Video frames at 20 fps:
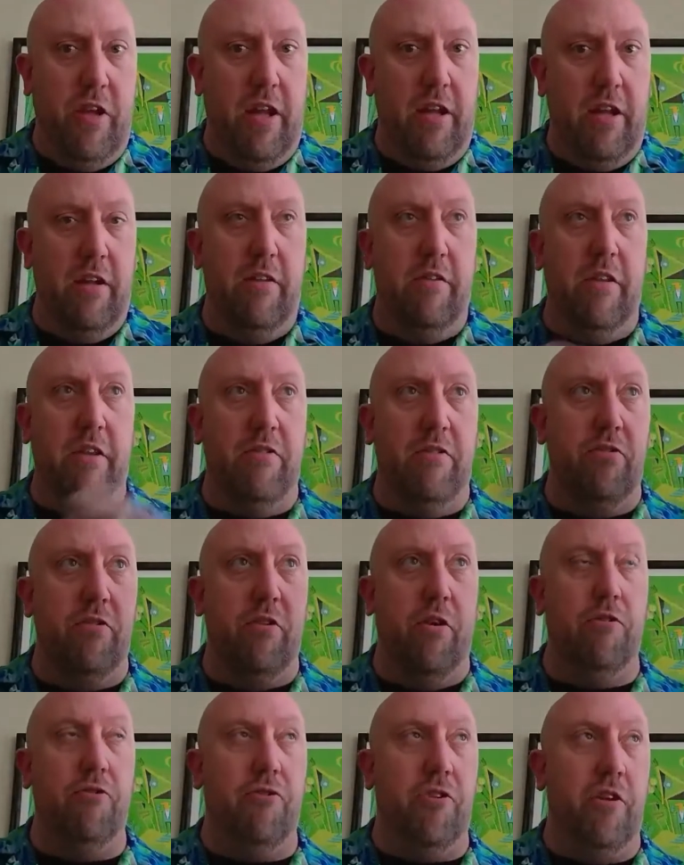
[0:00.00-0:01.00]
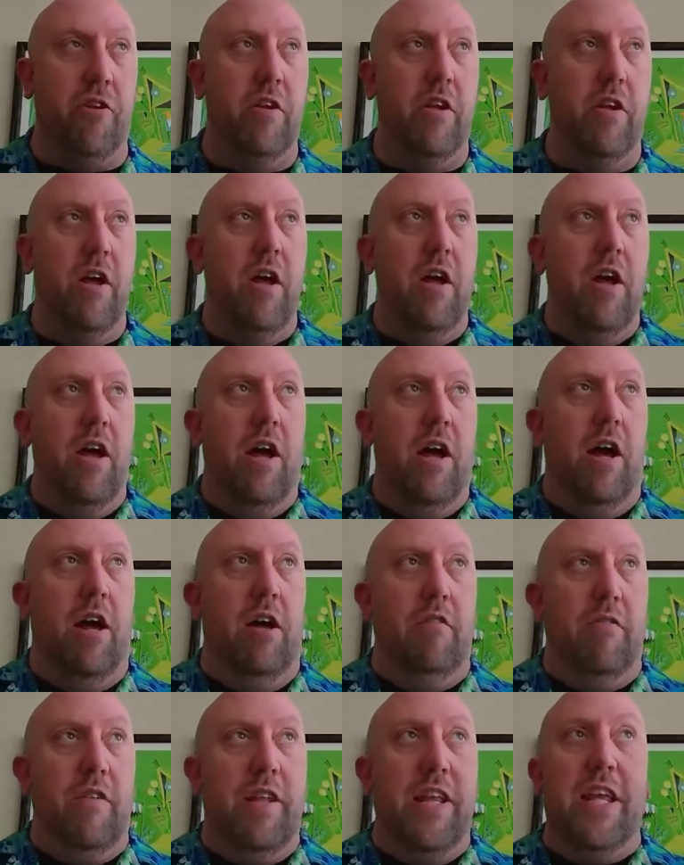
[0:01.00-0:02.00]
And this notion
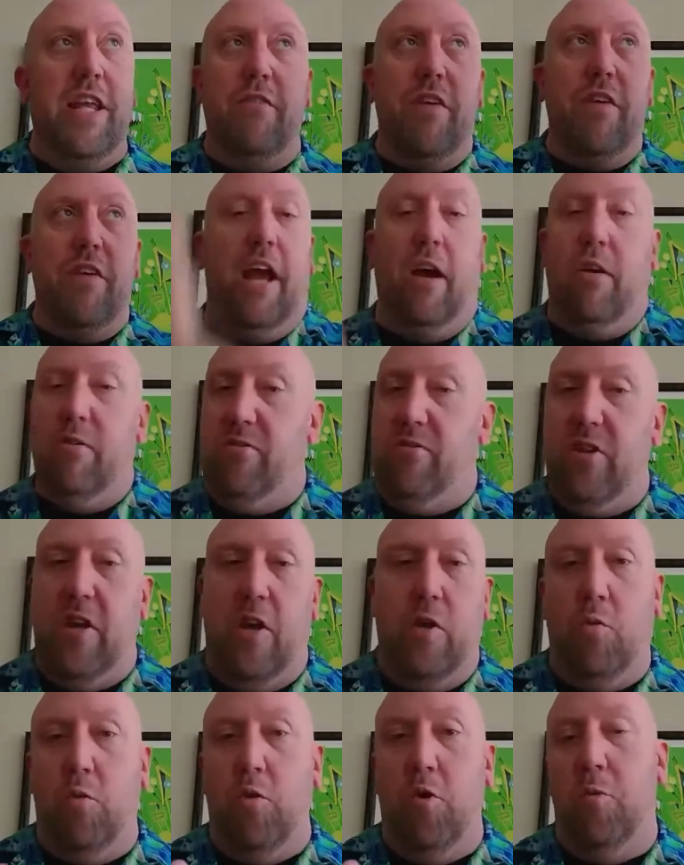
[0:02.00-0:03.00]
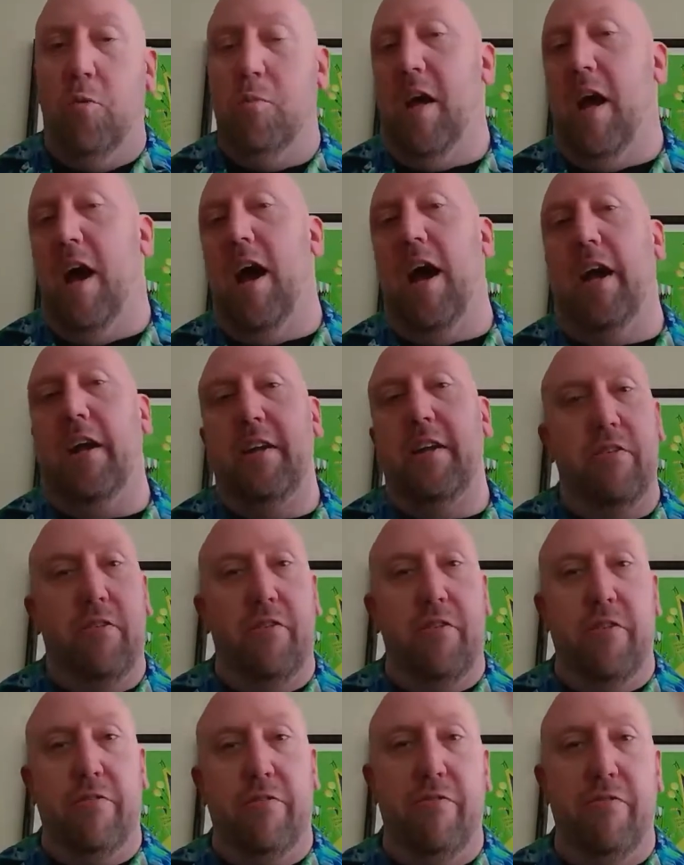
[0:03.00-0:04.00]
of leaving the outside world behind
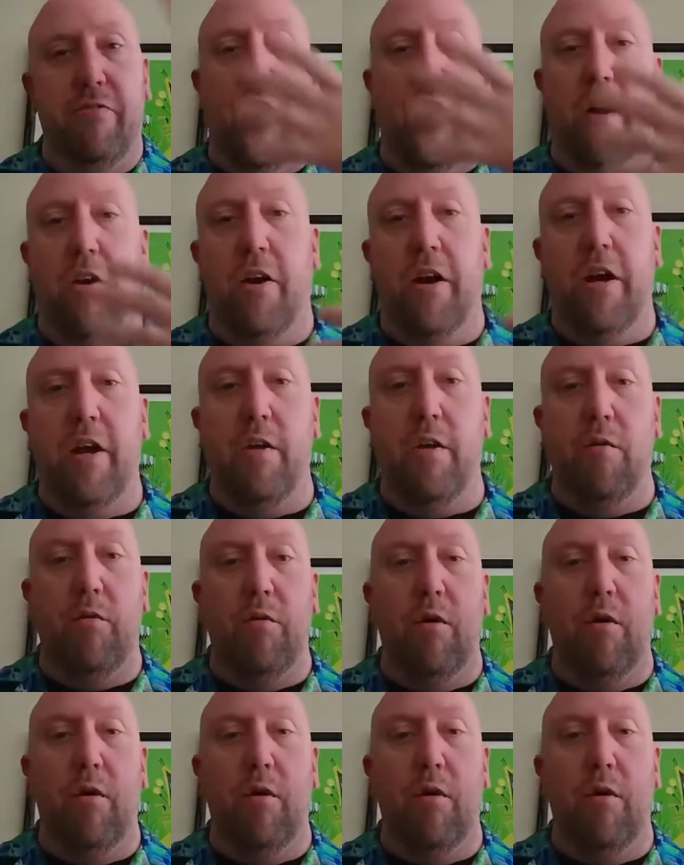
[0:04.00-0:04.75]
into this very